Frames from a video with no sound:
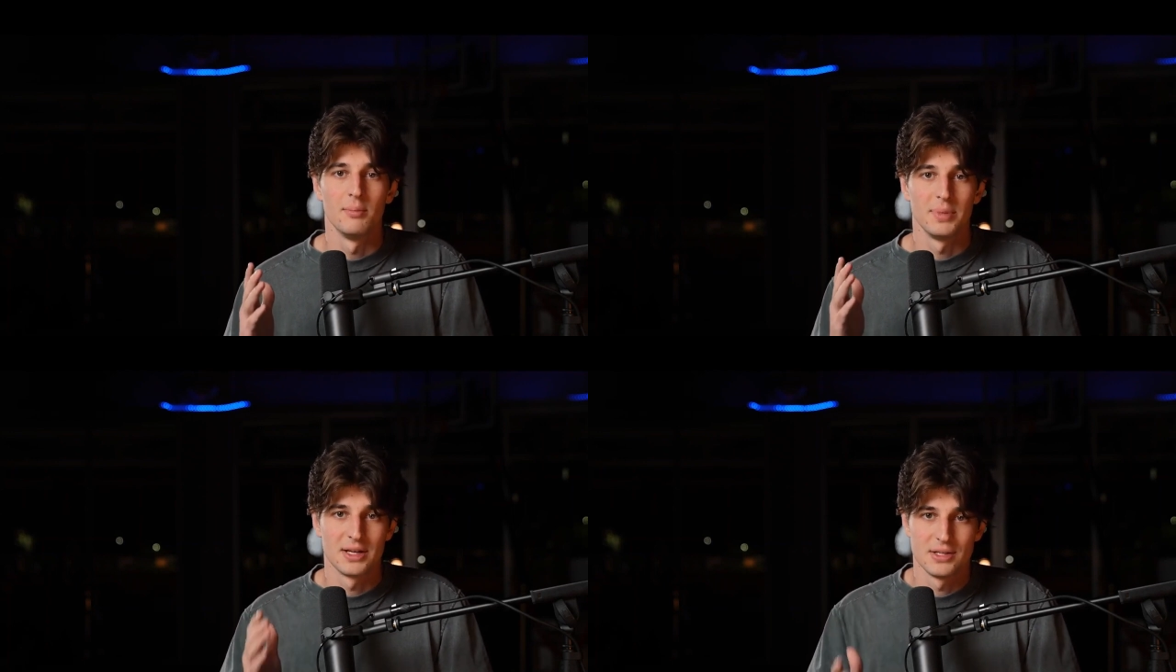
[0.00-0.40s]

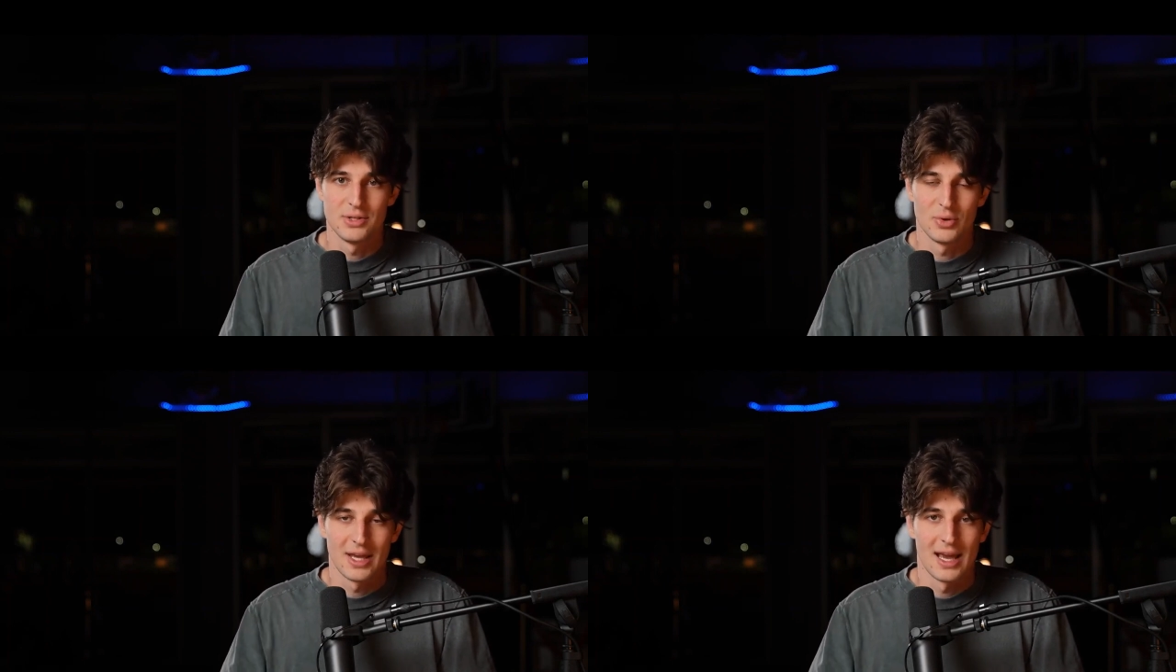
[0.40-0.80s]

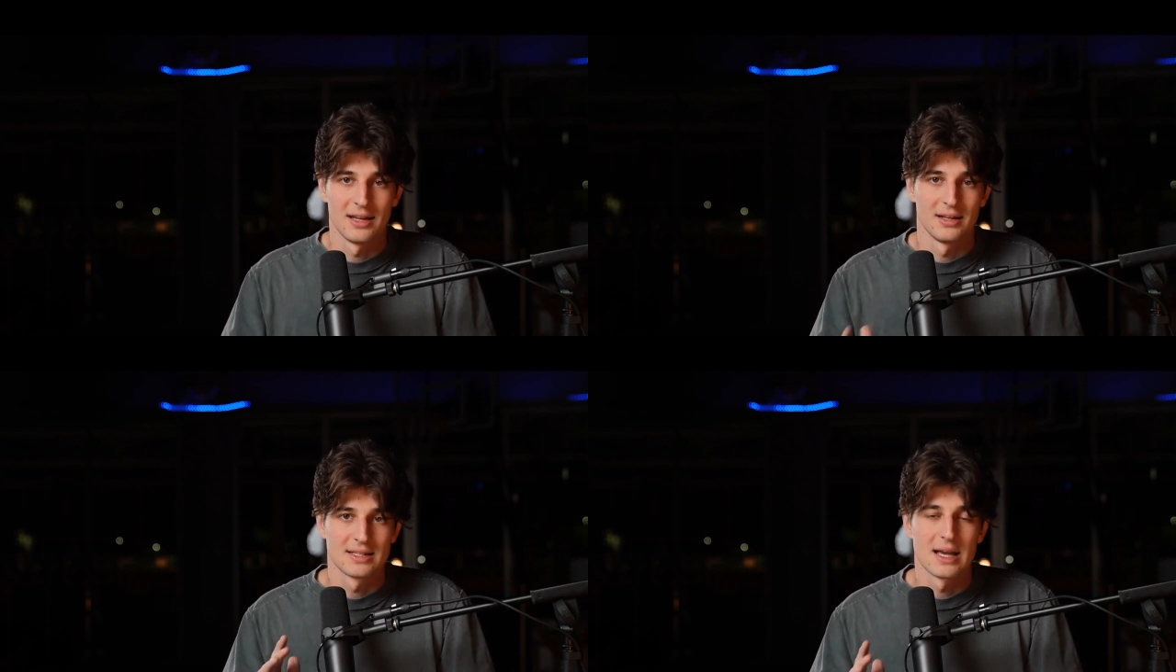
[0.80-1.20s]
because you
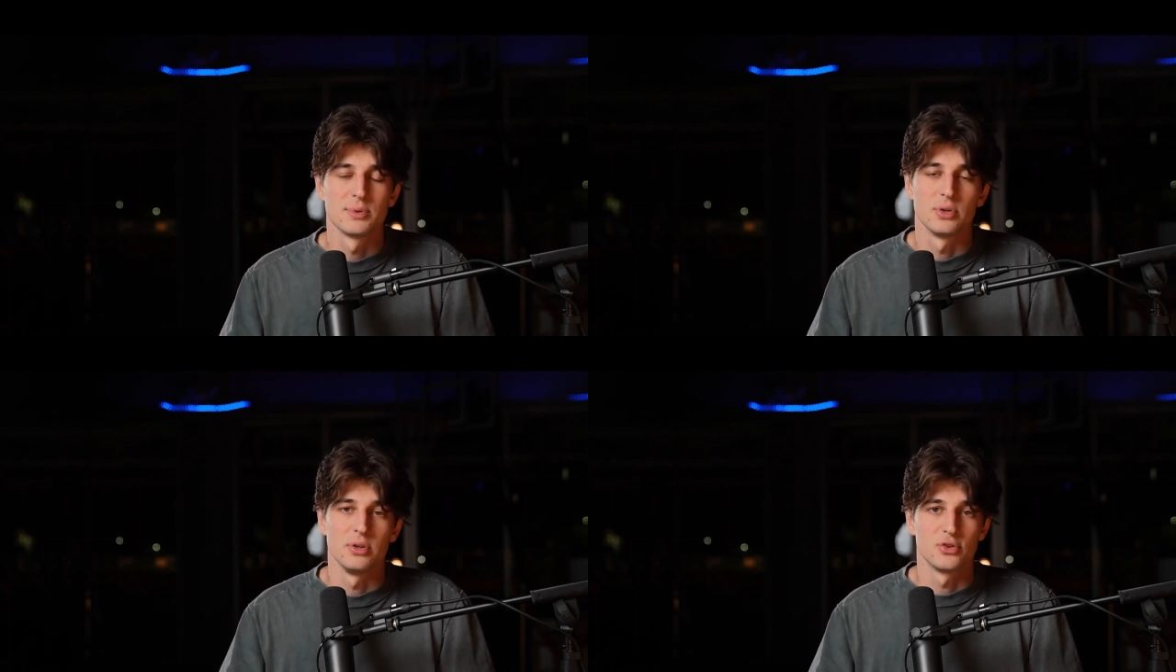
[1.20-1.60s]
can. That's
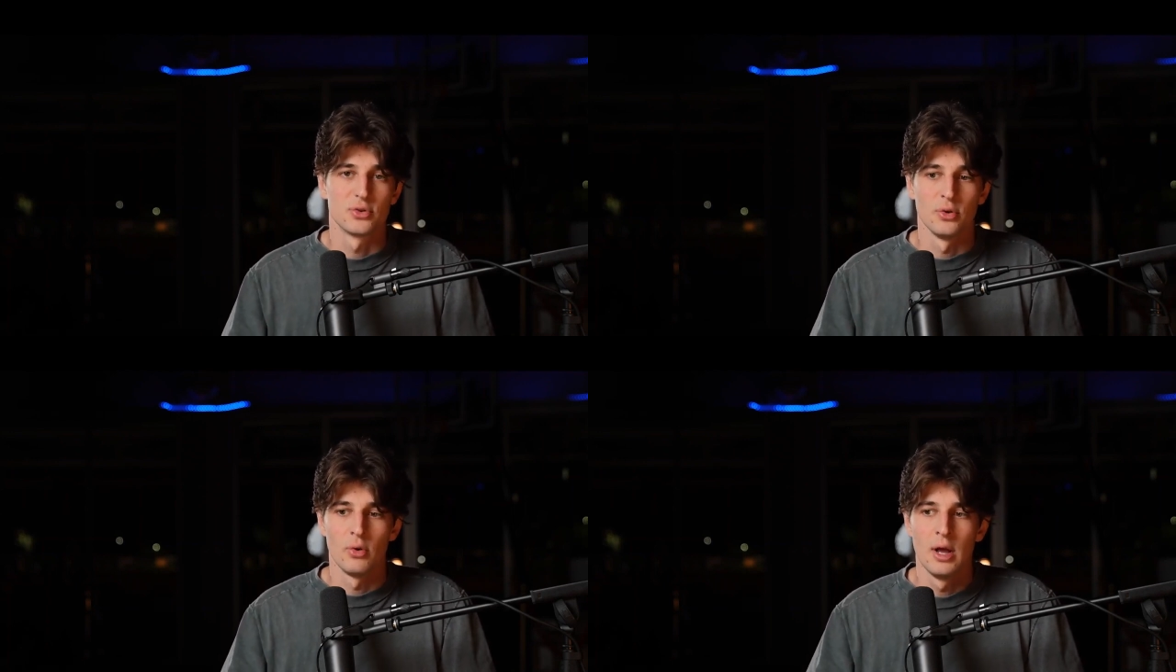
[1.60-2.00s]
absolutely
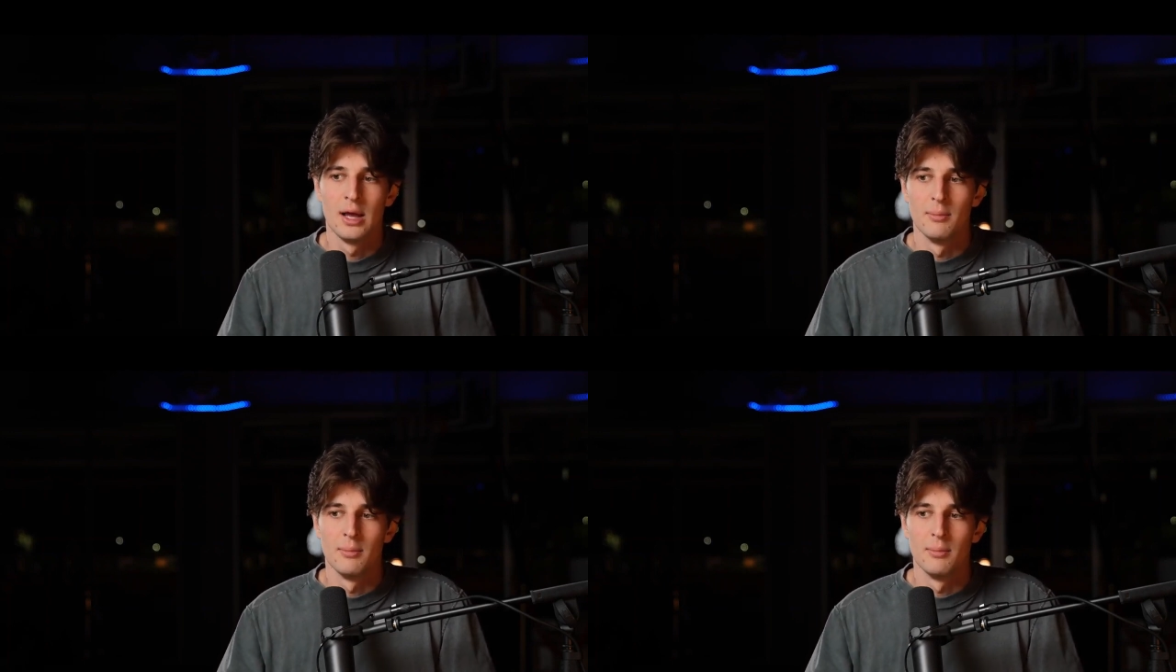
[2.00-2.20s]
true.